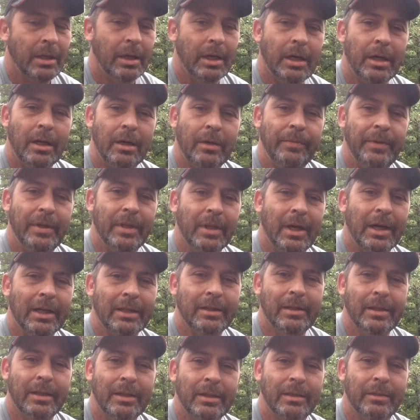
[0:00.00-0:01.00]
If you
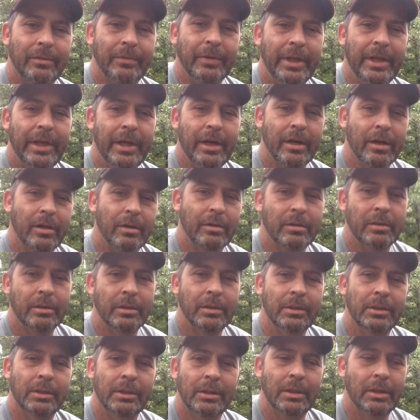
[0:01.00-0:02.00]
like this video,
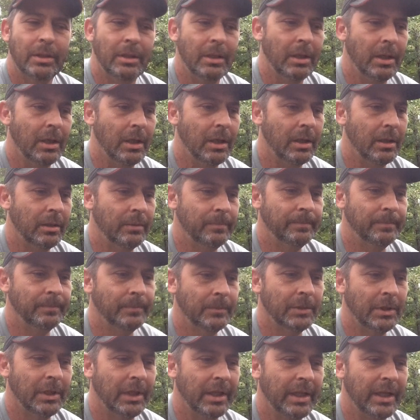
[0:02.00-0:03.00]
I
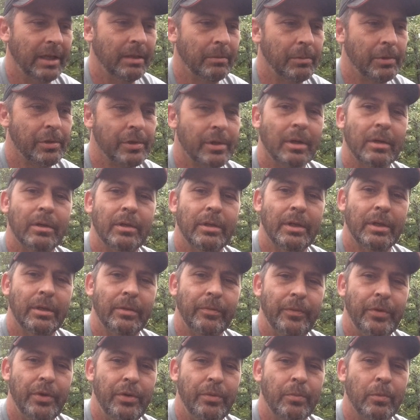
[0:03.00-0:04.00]
think I'm going to start doing
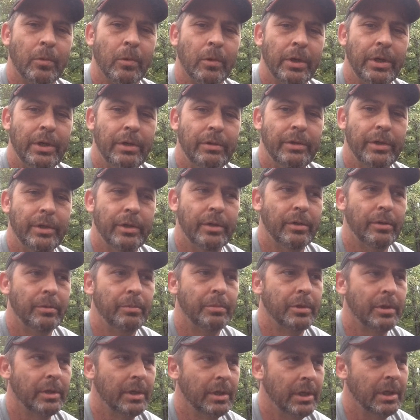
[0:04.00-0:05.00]
a few more
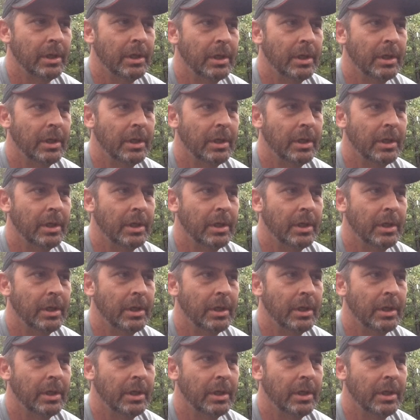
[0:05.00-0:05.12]
YouTubes.